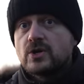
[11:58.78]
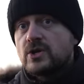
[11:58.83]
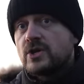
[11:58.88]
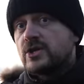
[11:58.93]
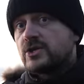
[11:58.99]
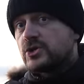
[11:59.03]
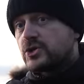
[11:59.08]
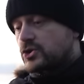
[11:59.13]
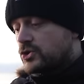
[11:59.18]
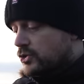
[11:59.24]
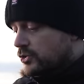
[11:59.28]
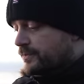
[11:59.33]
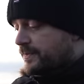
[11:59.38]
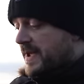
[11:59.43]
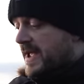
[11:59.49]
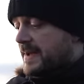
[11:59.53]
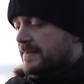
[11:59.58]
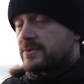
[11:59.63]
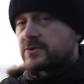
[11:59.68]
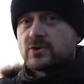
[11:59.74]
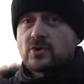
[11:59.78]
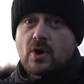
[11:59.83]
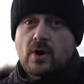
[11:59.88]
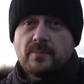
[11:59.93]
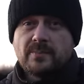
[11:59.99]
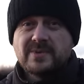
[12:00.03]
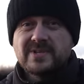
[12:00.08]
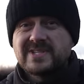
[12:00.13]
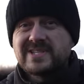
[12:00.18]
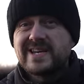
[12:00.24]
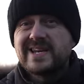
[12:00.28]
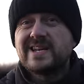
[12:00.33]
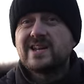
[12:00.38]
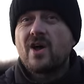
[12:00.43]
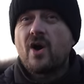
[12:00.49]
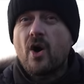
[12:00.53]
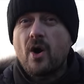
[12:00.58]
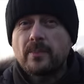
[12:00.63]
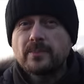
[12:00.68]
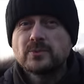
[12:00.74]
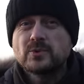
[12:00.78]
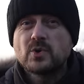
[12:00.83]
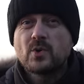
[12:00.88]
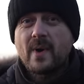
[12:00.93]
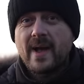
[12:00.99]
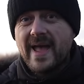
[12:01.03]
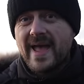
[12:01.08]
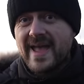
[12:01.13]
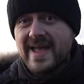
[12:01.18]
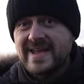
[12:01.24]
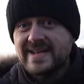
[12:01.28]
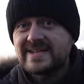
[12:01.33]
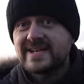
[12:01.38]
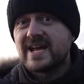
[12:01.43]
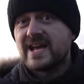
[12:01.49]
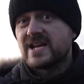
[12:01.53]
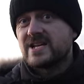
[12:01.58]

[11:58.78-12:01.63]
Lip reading: it should be able to compensate up to 8